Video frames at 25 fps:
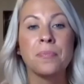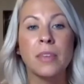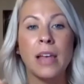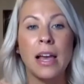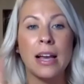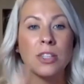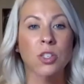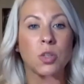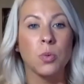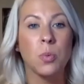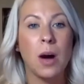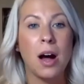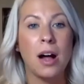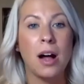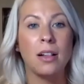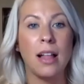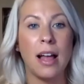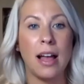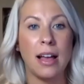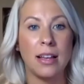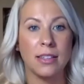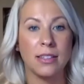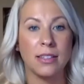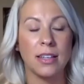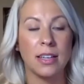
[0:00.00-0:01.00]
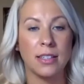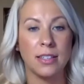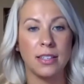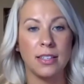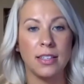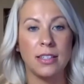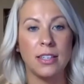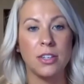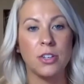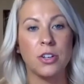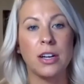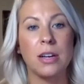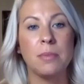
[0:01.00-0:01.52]
as well as a
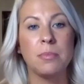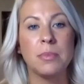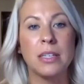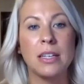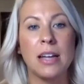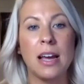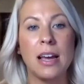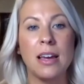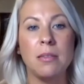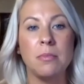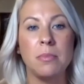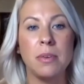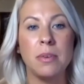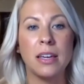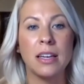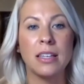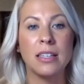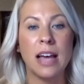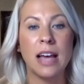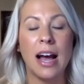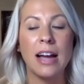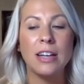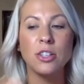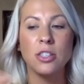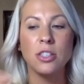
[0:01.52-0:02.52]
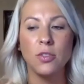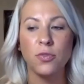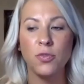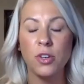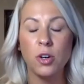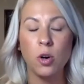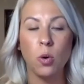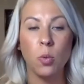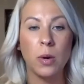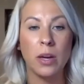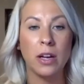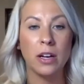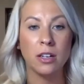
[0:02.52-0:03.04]
CC cream tonight because I just
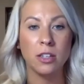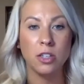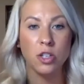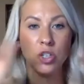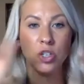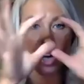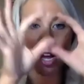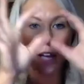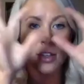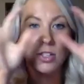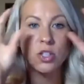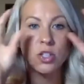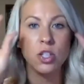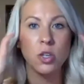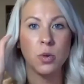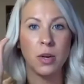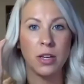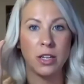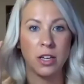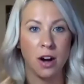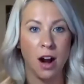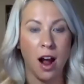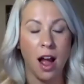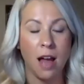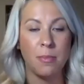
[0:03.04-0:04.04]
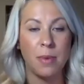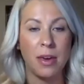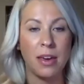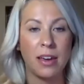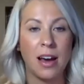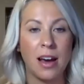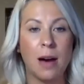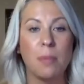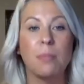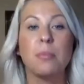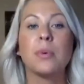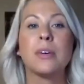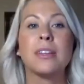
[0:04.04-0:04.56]
feel weird just doing your eye
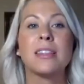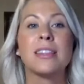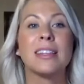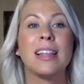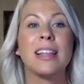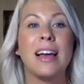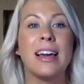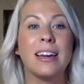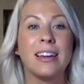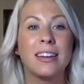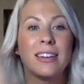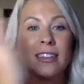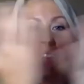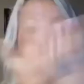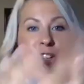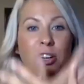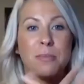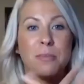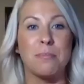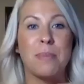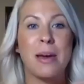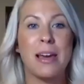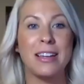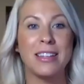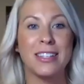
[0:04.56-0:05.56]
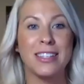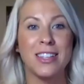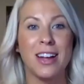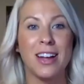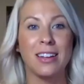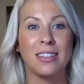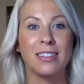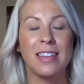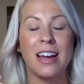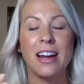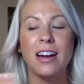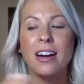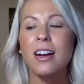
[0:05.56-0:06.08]
makeup with like your base
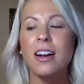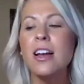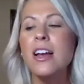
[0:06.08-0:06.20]
not there.